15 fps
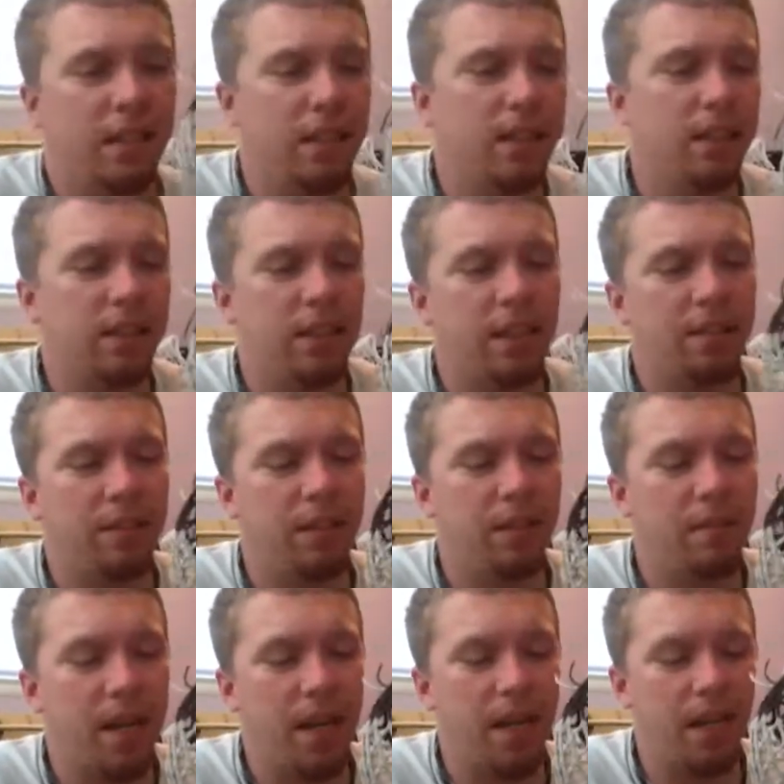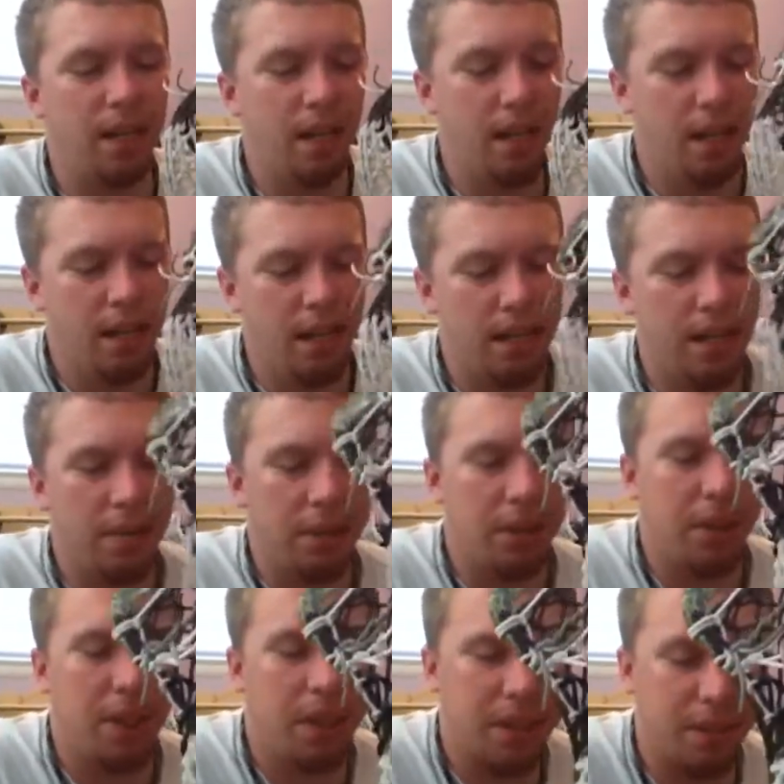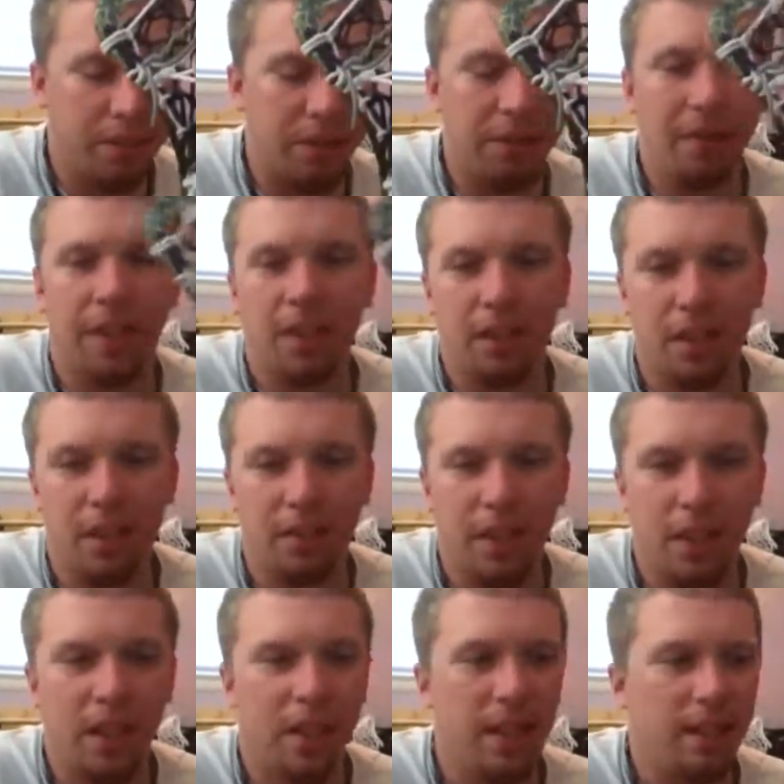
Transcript: This is definitely my demonstration for face-off's head.